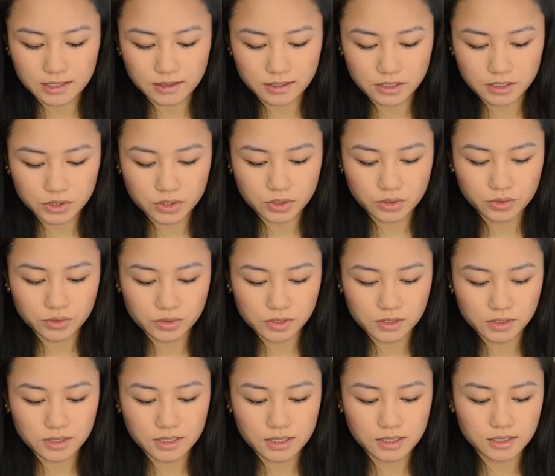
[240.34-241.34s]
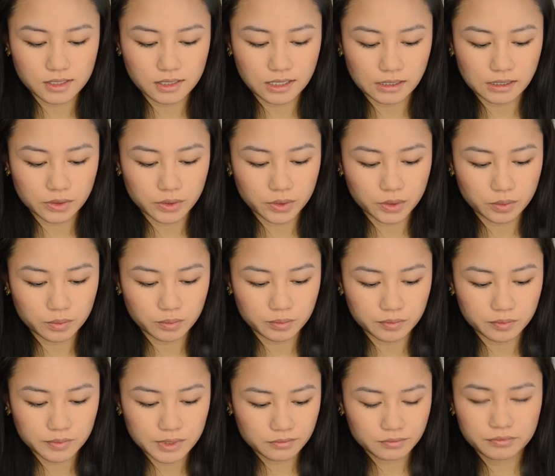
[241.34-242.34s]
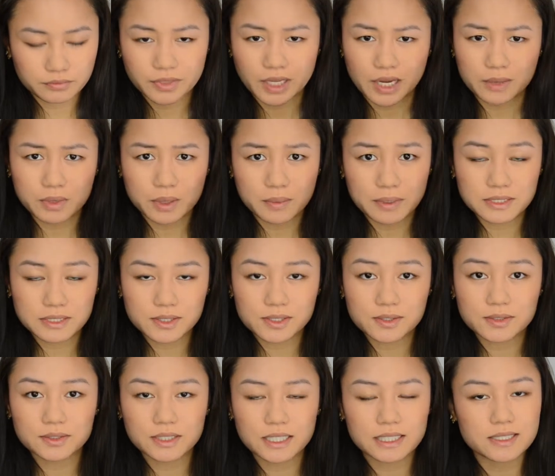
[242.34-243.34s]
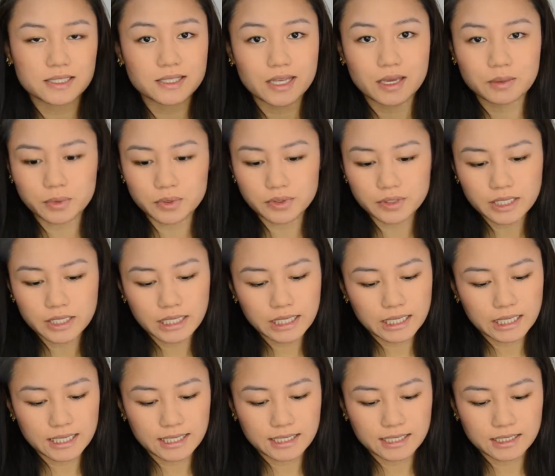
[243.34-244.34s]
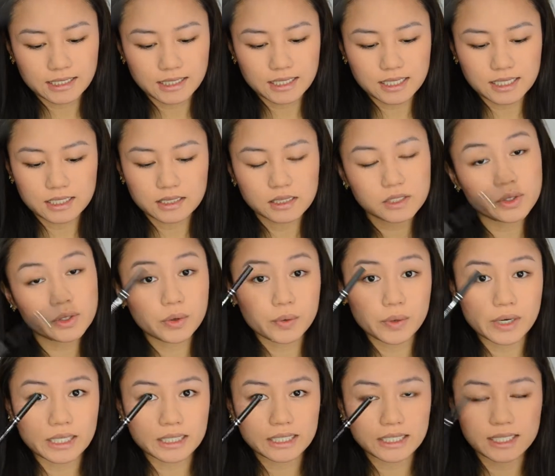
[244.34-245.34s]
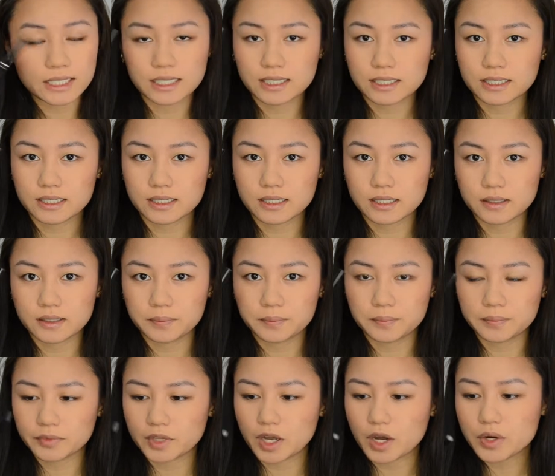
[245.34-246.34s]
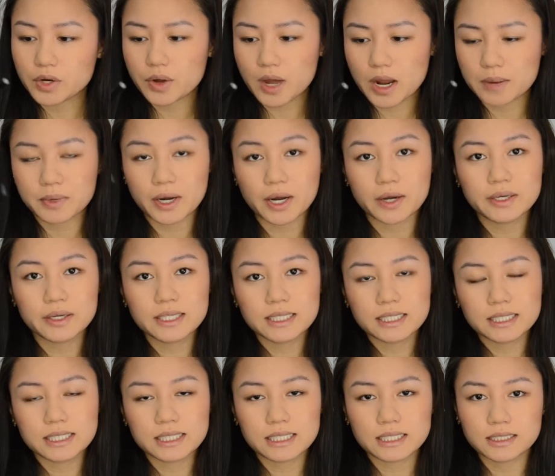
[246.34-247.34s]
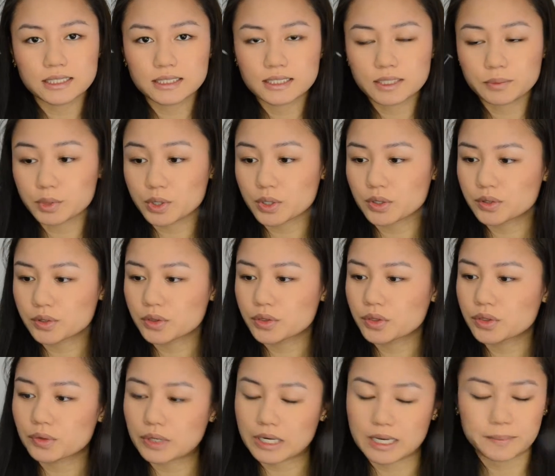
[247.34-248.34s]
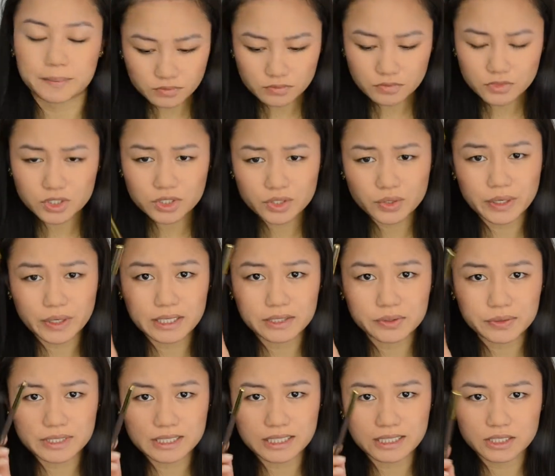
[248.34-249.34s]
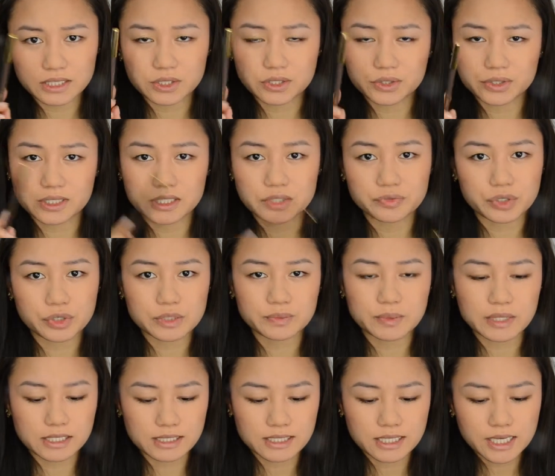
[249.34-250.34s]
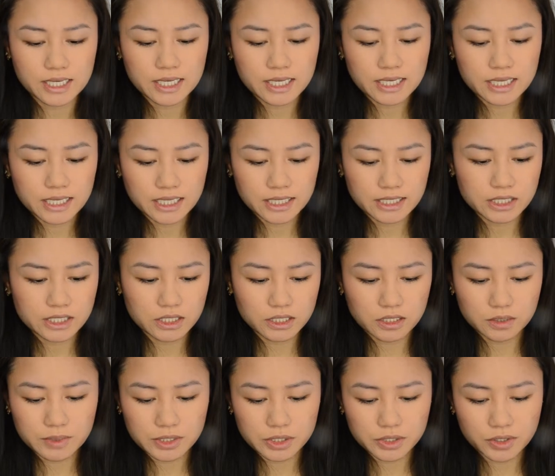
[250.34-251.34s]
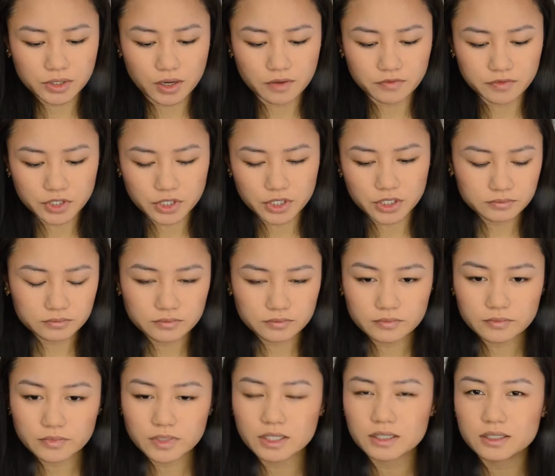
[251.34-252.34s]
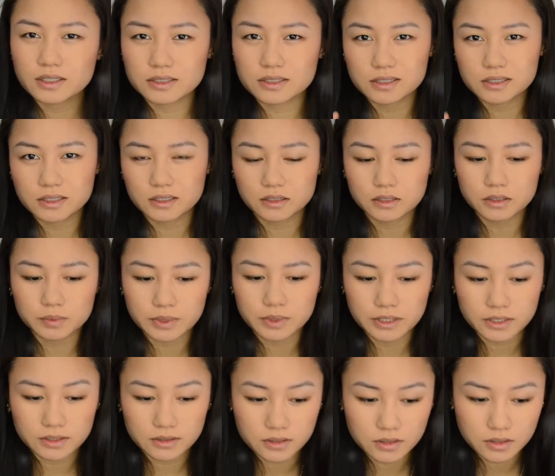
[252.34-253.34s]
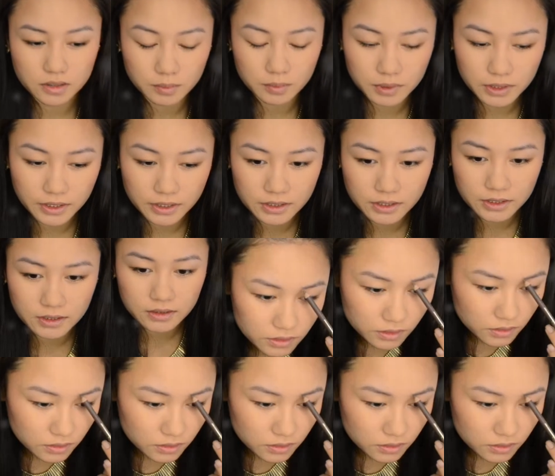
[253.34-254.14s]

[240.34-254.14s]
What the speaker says: like to use the Lancome eyebrow pencil in Sable and the L'Oreal Auto Eyebrow in number 3. So I always like to use this first because it's a little bit softer and it's a little bit easier to blend in.